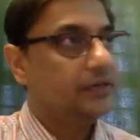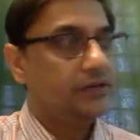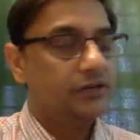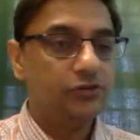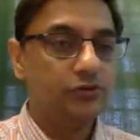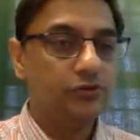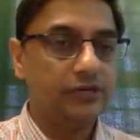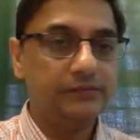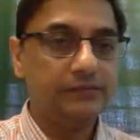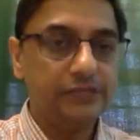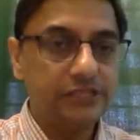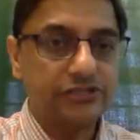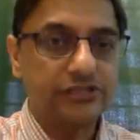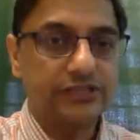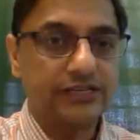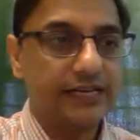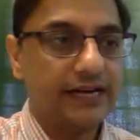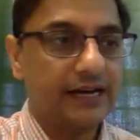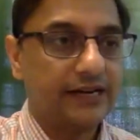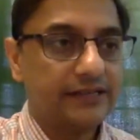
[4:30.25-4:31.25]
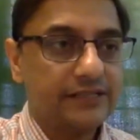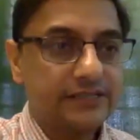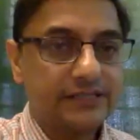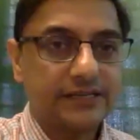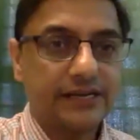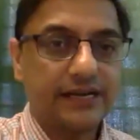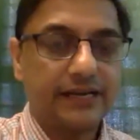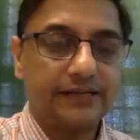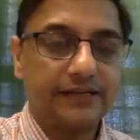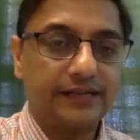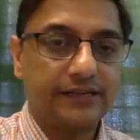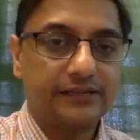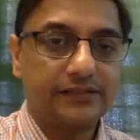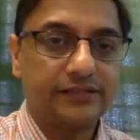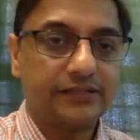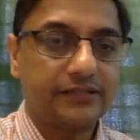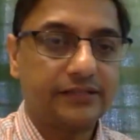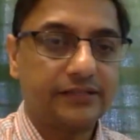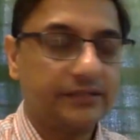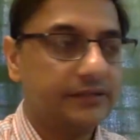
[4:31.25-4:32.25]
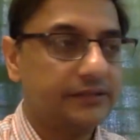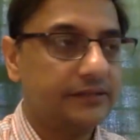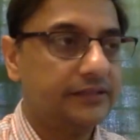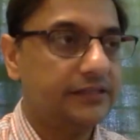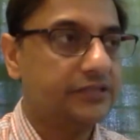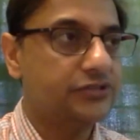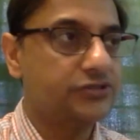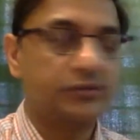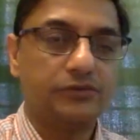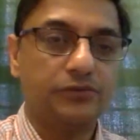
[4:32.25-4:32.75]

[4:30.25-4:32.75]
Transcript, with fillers: you will immediately understand that this